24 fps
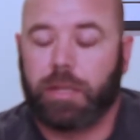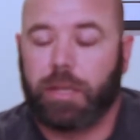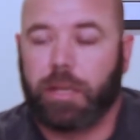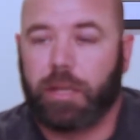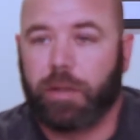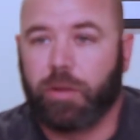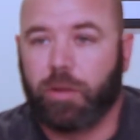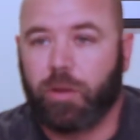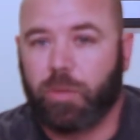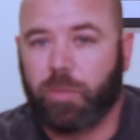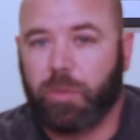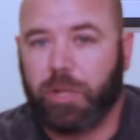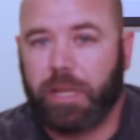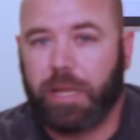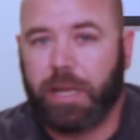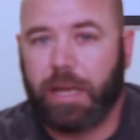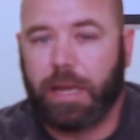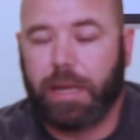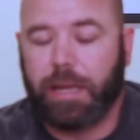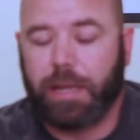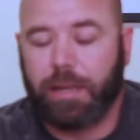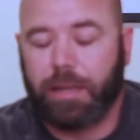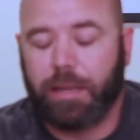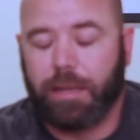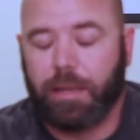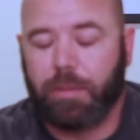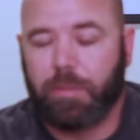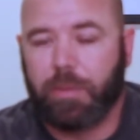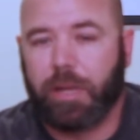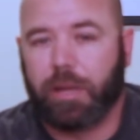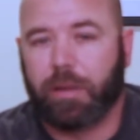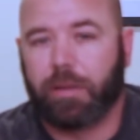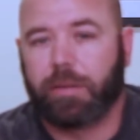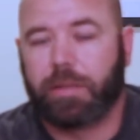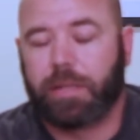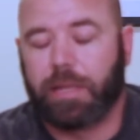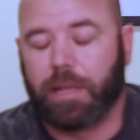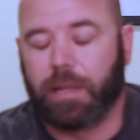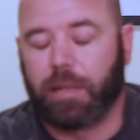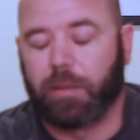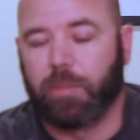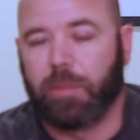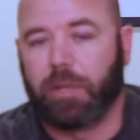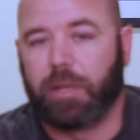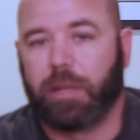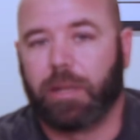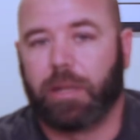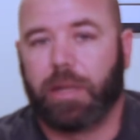Normally I get an email
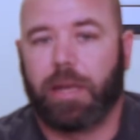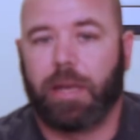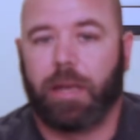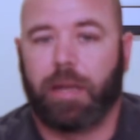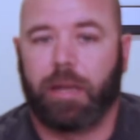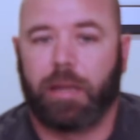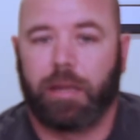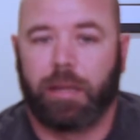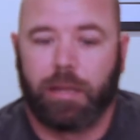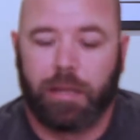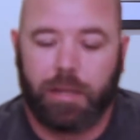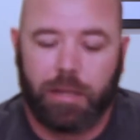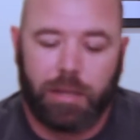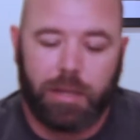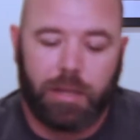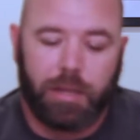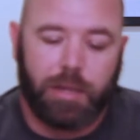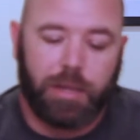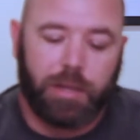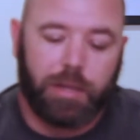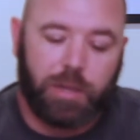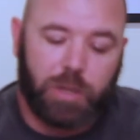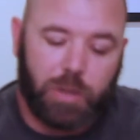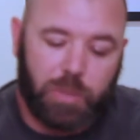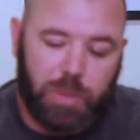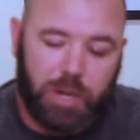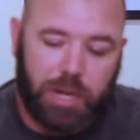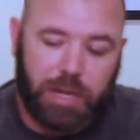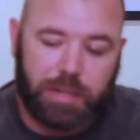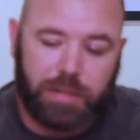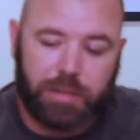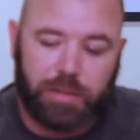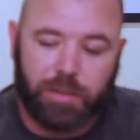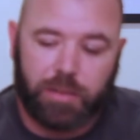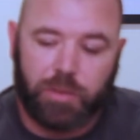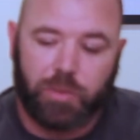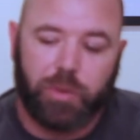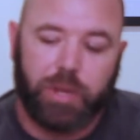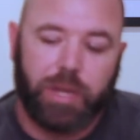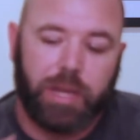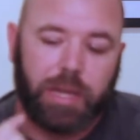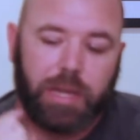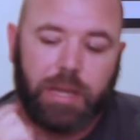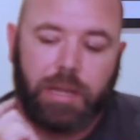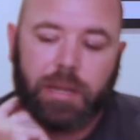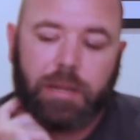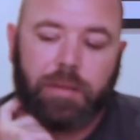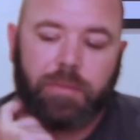telling me, hey, your box is on the
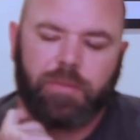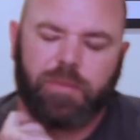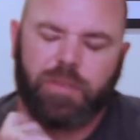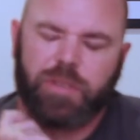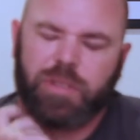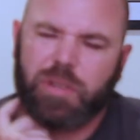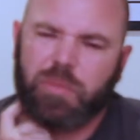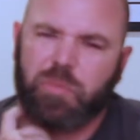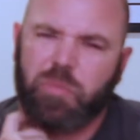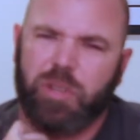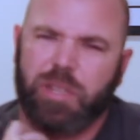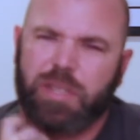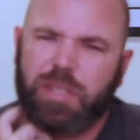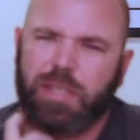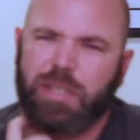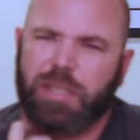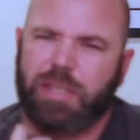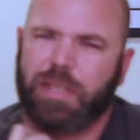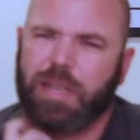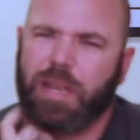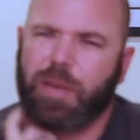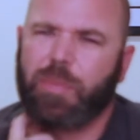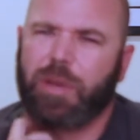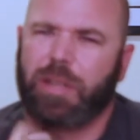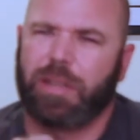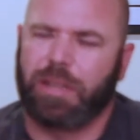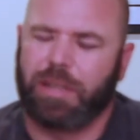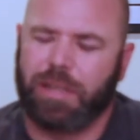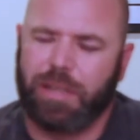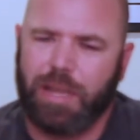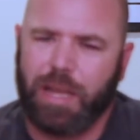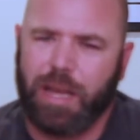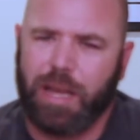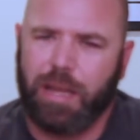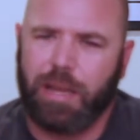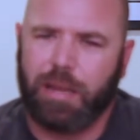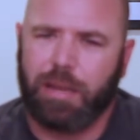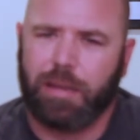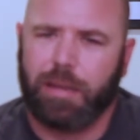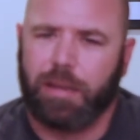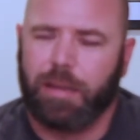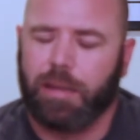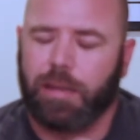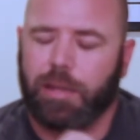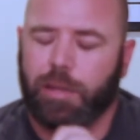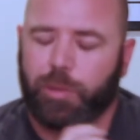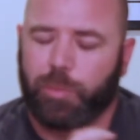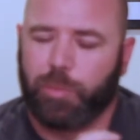way. For some reason this time I did
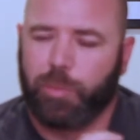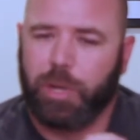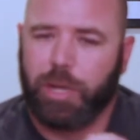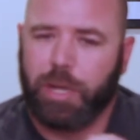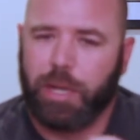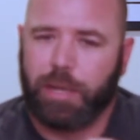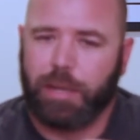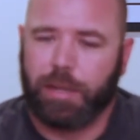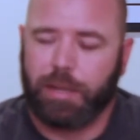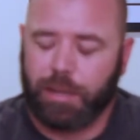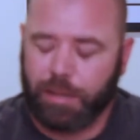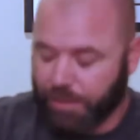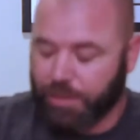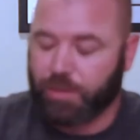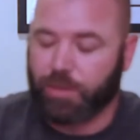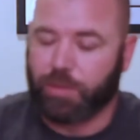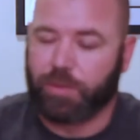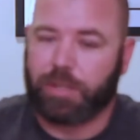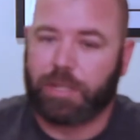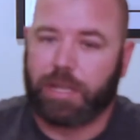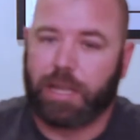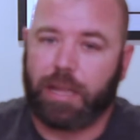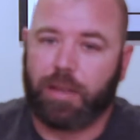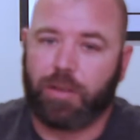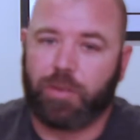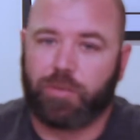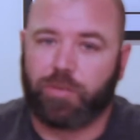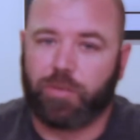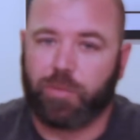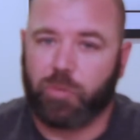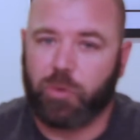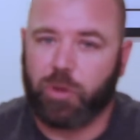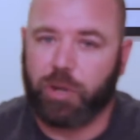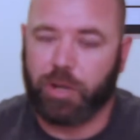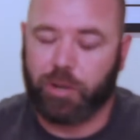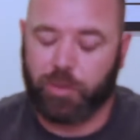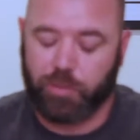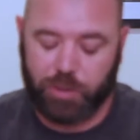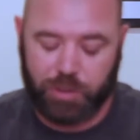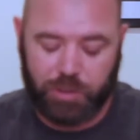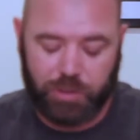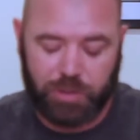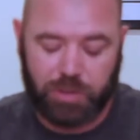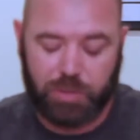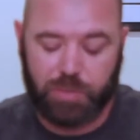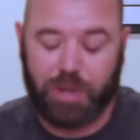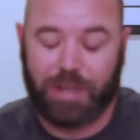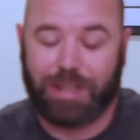not, but as soon as I got home from work,
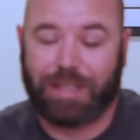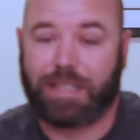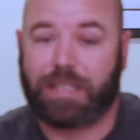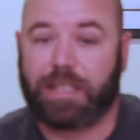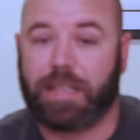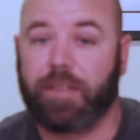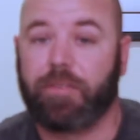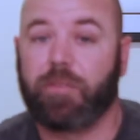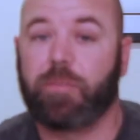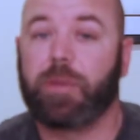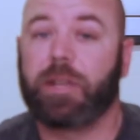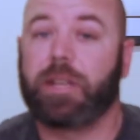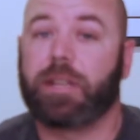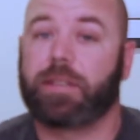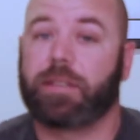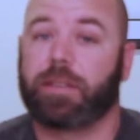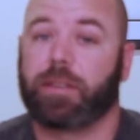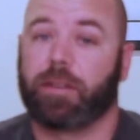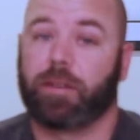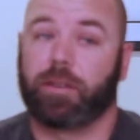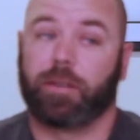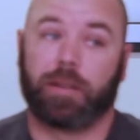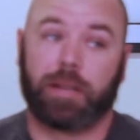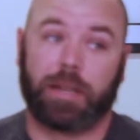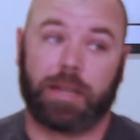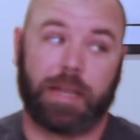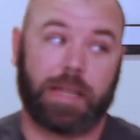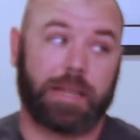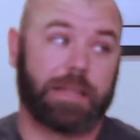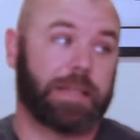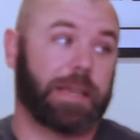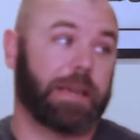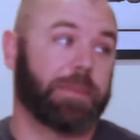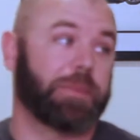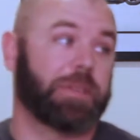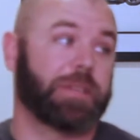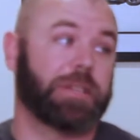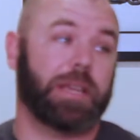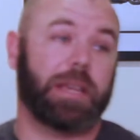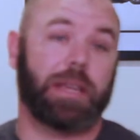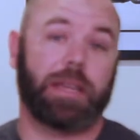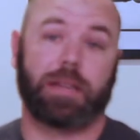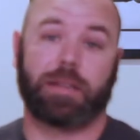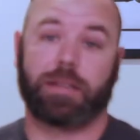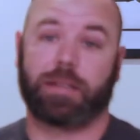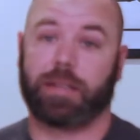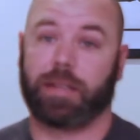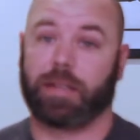which was about 7 minutes ago, had time to
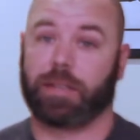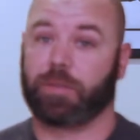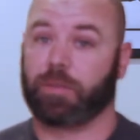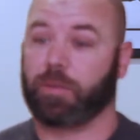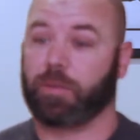change, guess